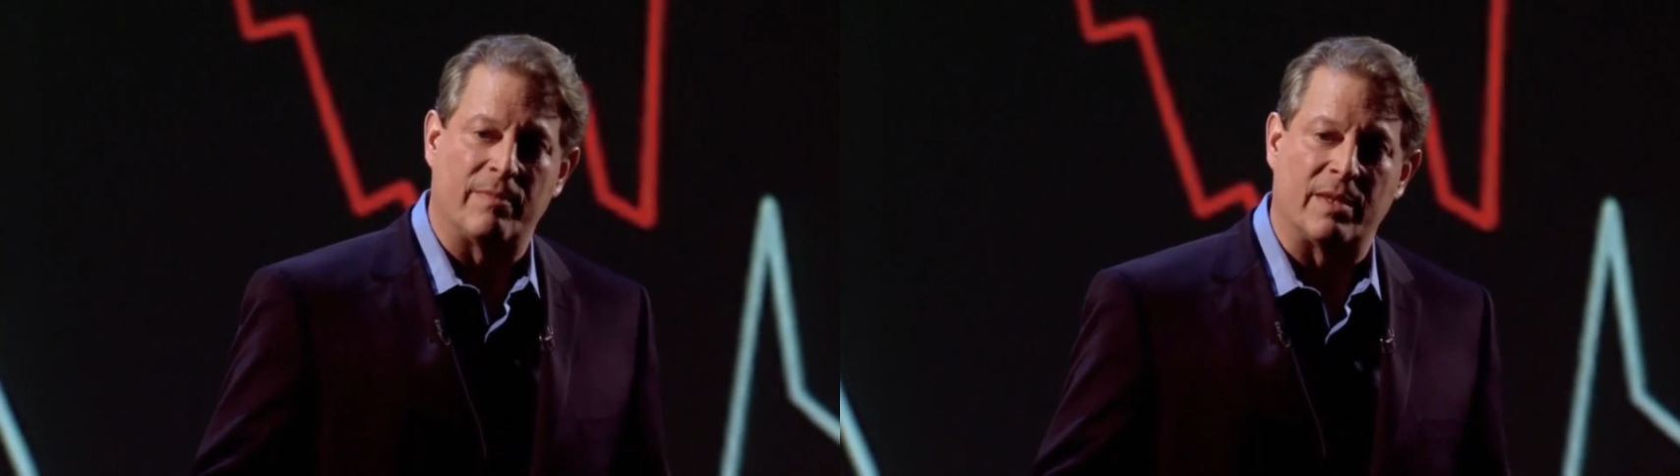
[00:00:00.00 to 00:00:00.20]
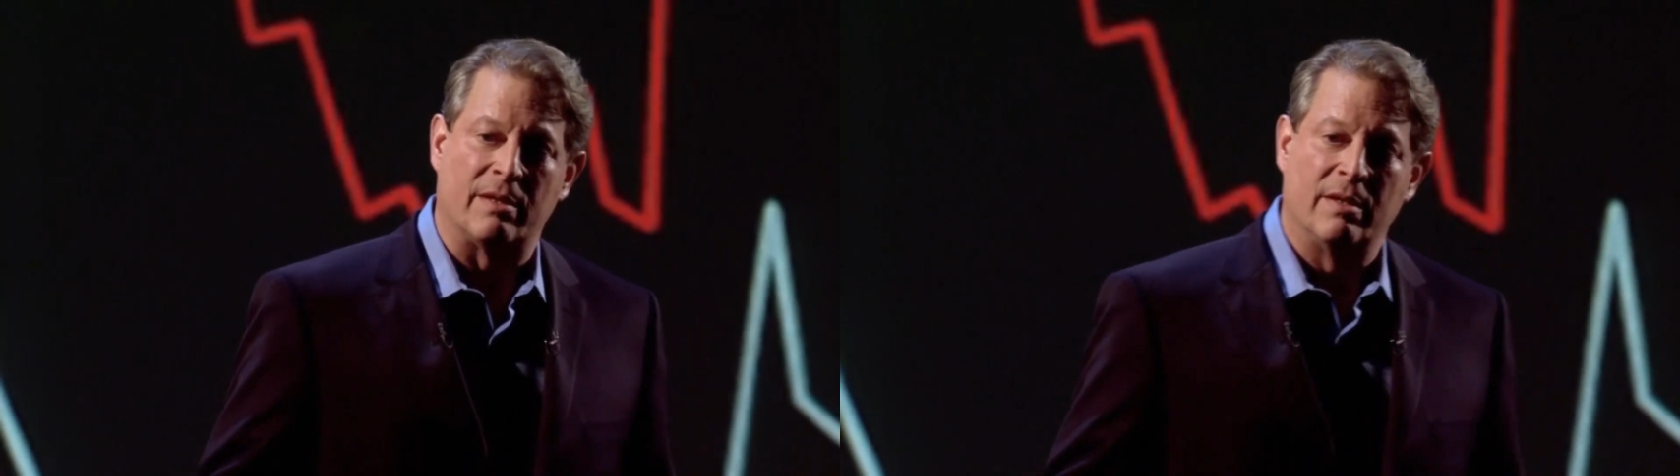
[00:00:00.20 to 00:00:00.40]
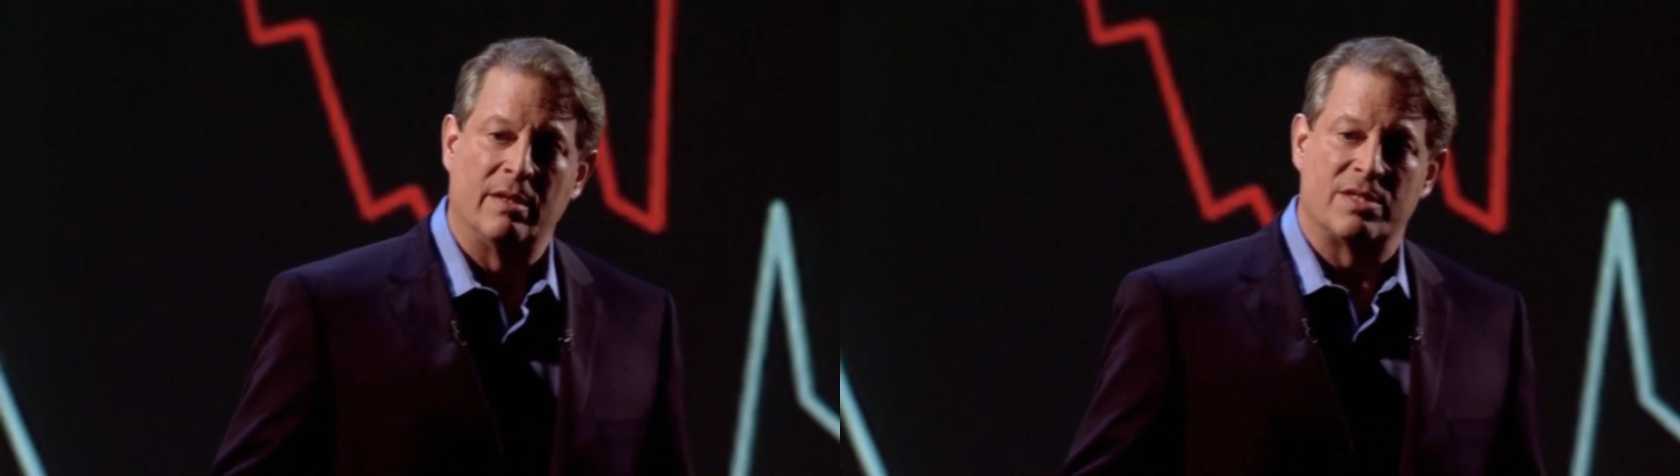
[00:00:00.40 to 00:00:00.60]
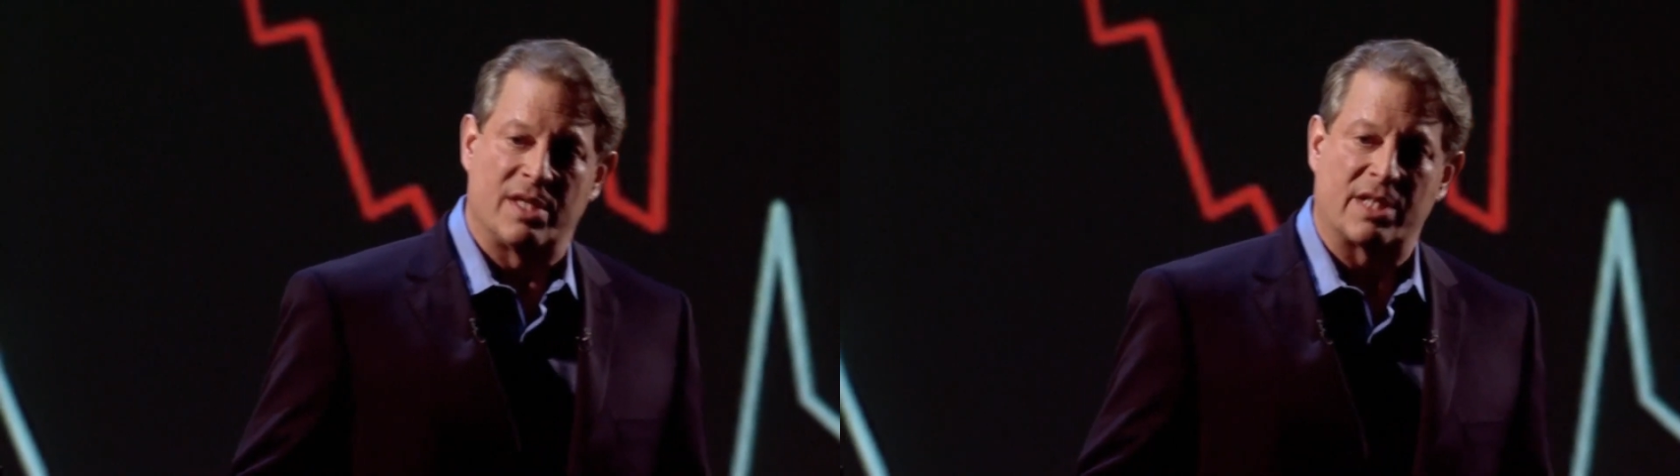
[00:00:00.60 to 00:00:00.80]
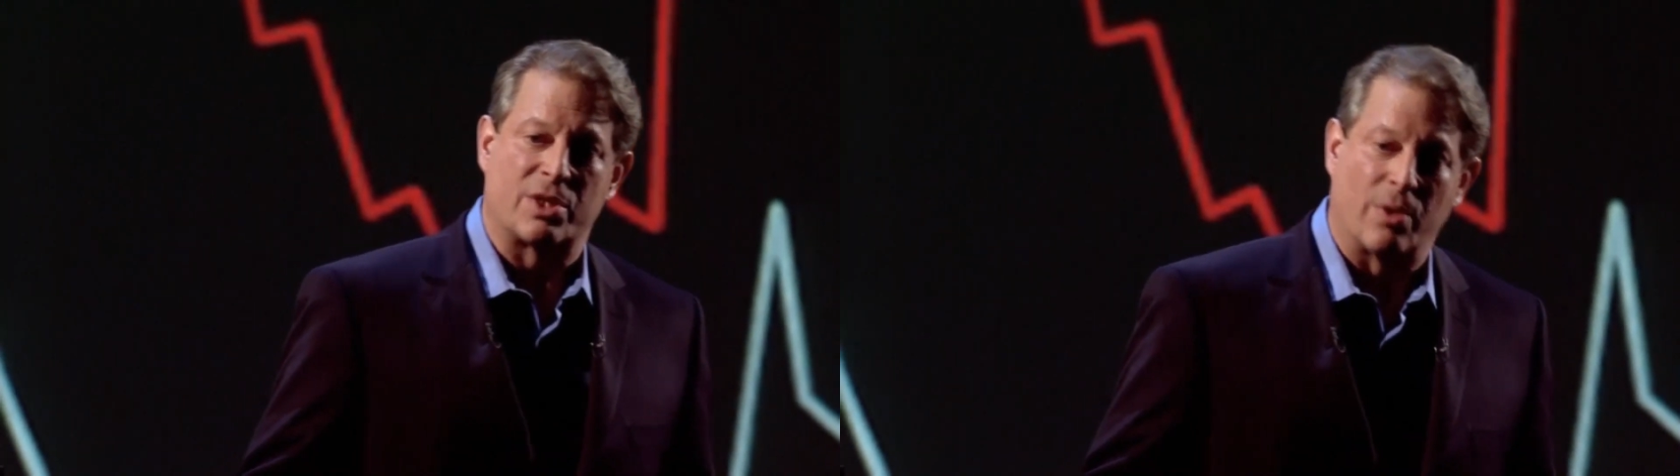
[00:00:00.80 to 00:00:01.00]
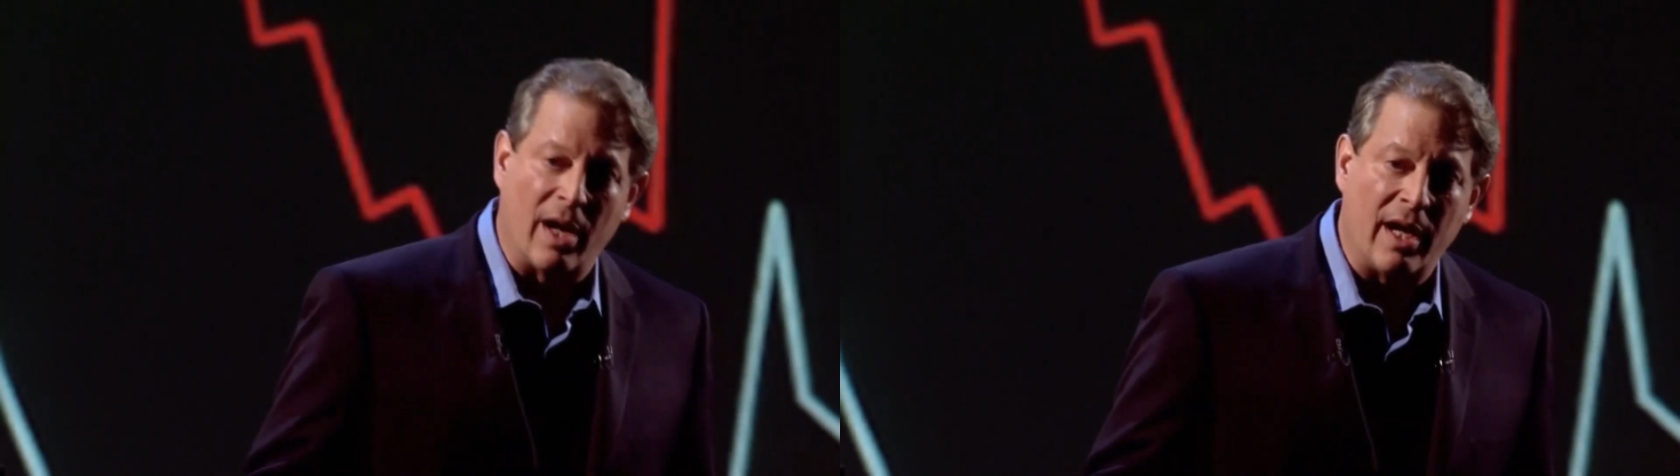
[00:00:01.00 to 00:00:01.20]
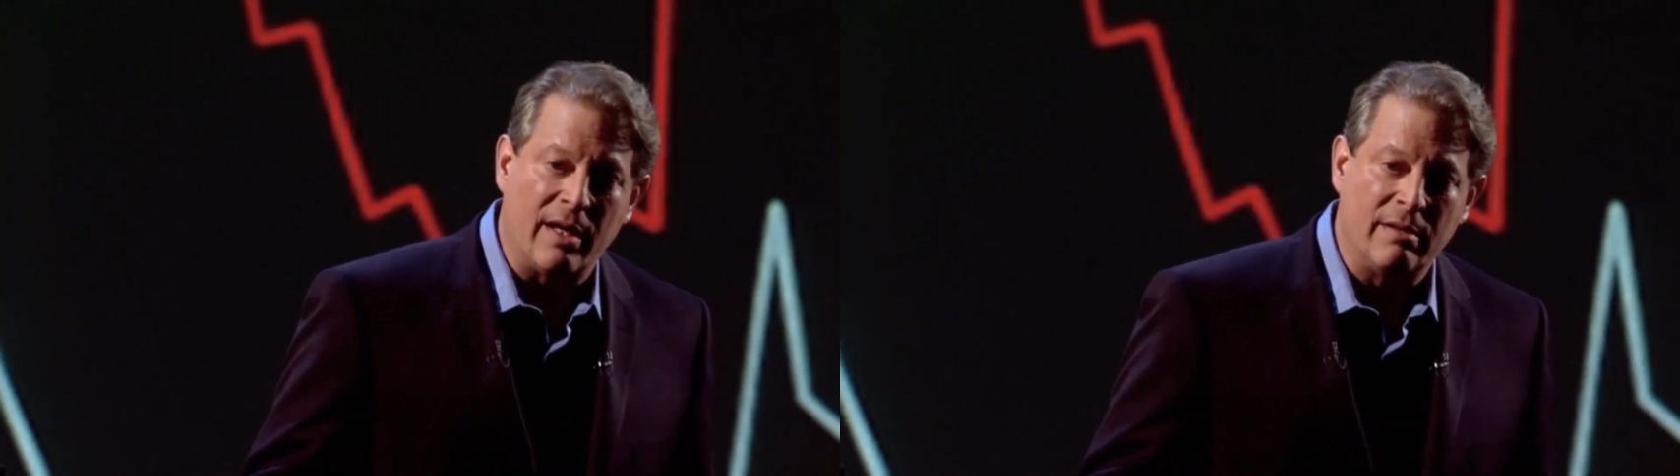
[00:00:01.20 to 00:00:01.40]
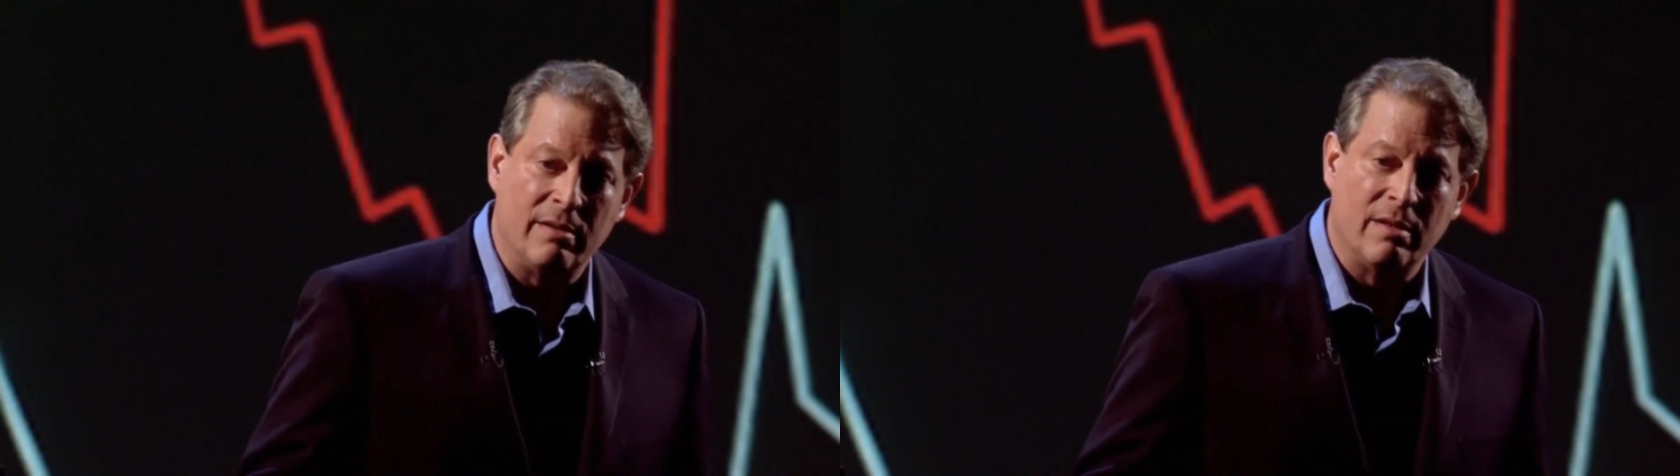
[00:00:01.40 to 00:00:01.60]
from the sixth
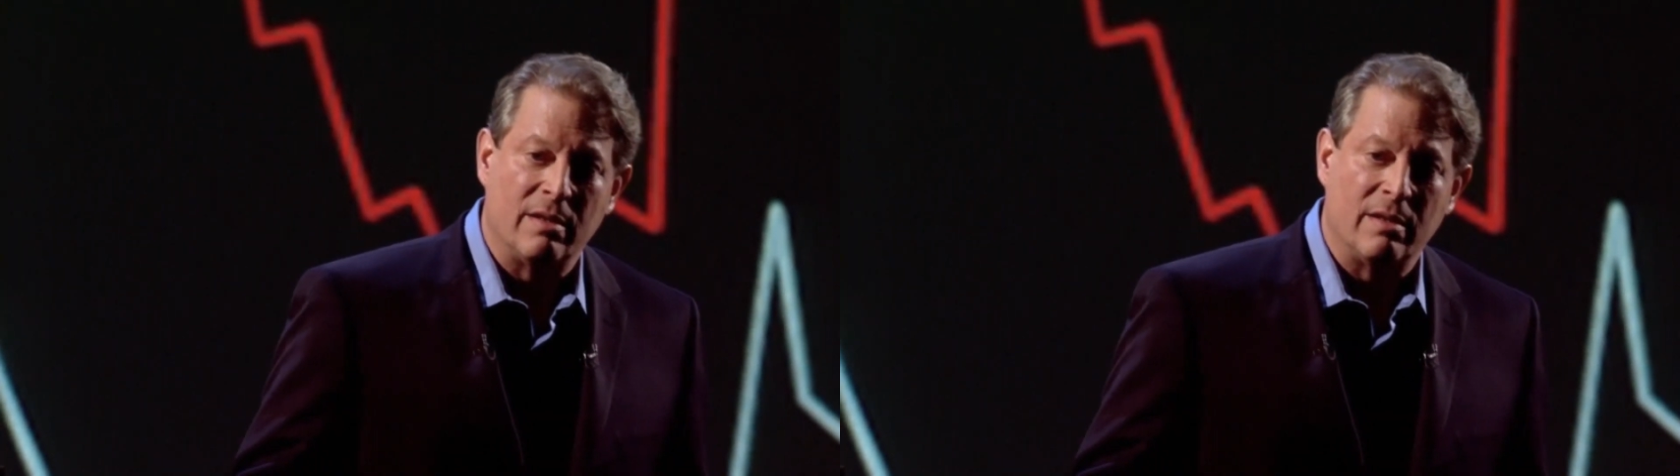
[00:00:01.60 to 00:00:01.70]
grade